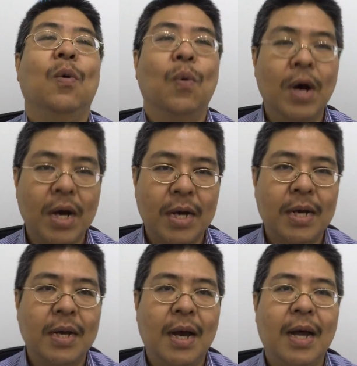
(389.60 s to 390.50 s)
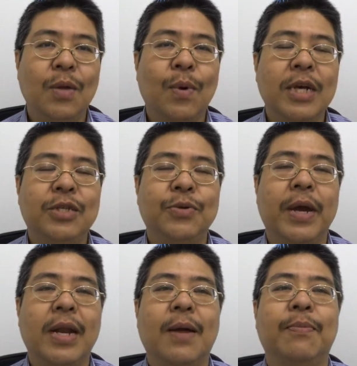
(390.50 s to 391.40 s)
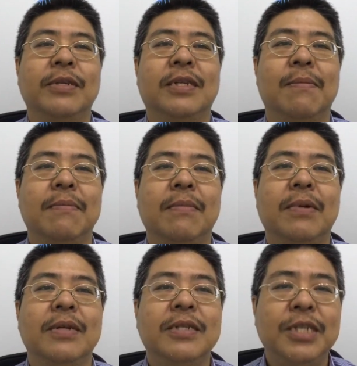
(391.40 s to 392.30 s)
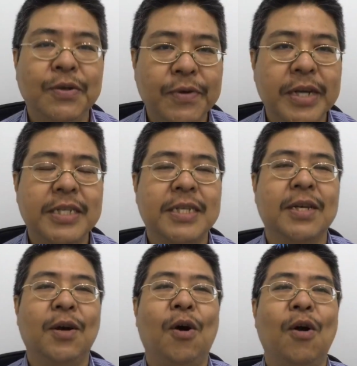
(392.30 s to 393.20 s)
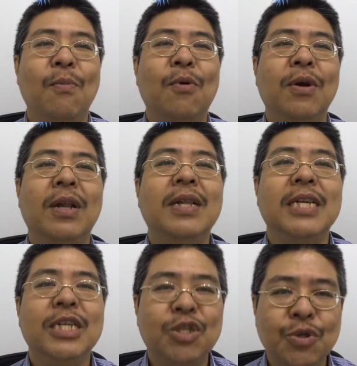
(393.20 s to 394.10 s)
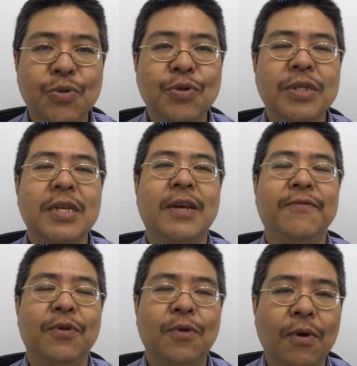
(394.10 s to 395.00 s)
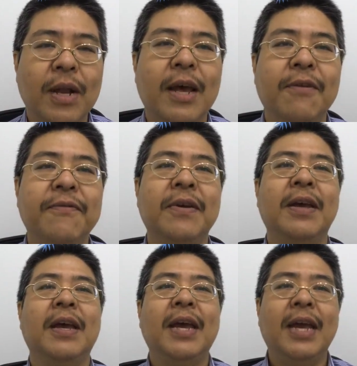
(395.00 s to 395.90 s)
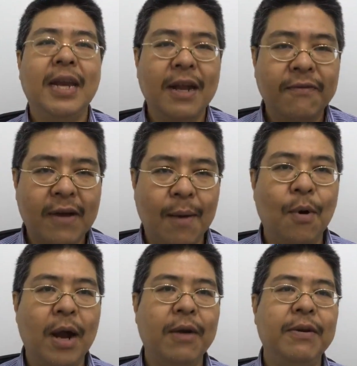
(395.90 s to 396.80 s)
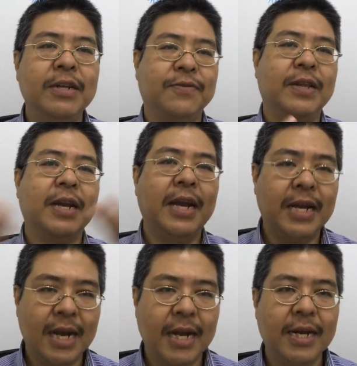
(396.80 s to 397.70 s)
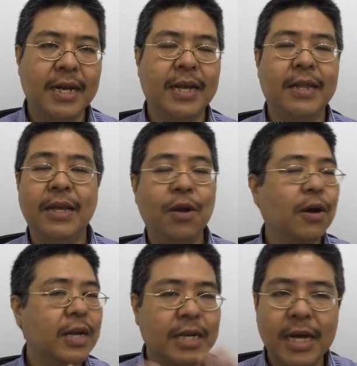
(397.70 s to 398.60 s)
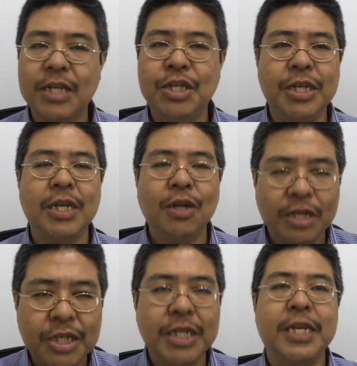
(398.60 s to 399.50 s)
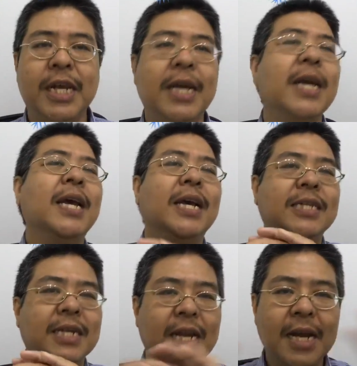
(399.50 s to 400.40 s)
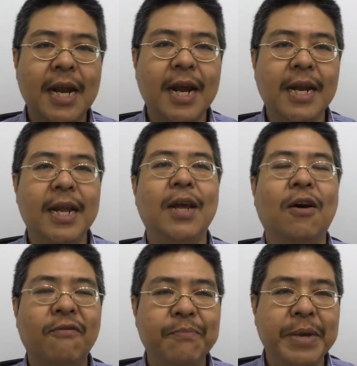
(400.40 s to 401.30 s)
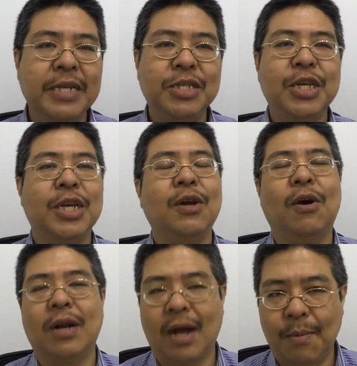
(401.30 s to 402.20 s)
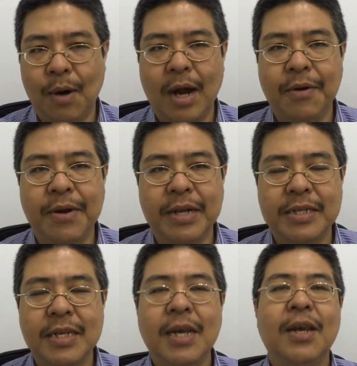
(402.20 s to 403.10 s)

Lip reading: work. Otherwise, you end up with some serious hormonal issues if you don't have enough carbohydrates for that entire day. Your cheat day is an entire day of binging on carbohydrates.